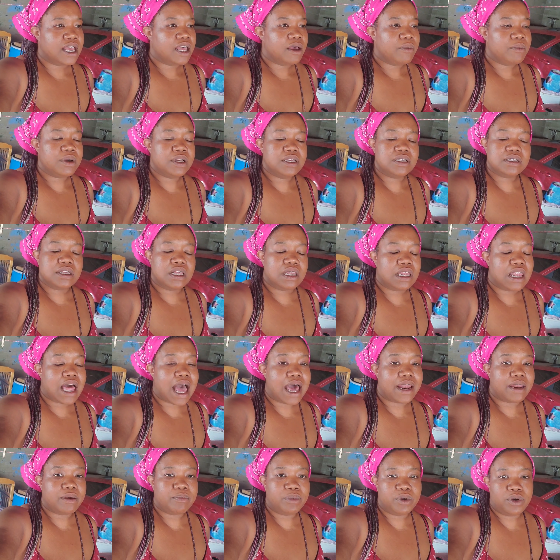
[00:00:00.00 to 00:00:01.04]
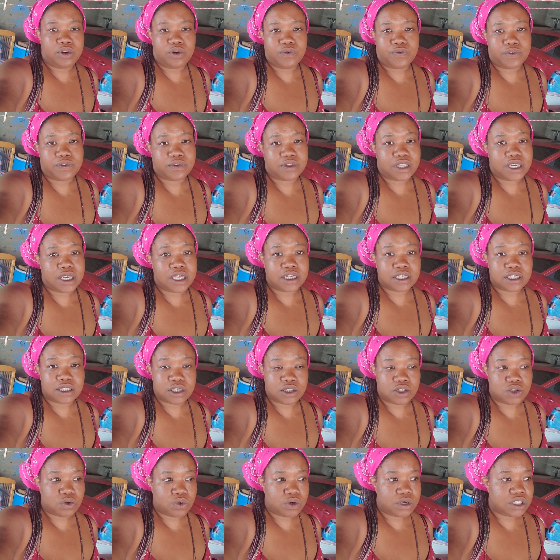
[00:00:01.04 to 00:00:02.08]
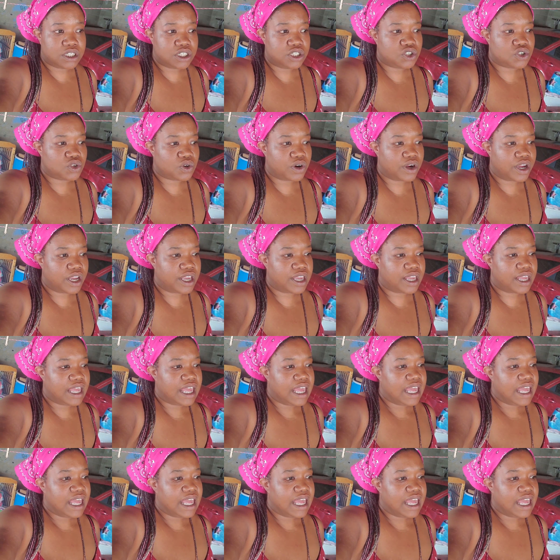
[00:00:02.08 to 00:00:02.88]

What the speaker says: But it's a lot of beautiful things to do in Detroit.